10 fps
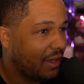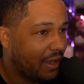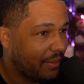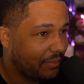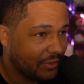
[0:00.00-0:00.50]

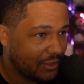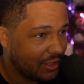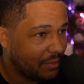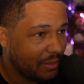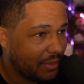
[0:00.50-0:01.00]
Um,
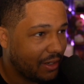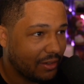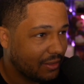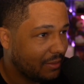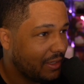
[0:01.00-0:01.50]
couldn't have been
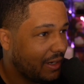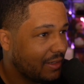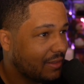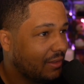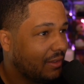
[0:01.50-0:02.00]
better, to be honest.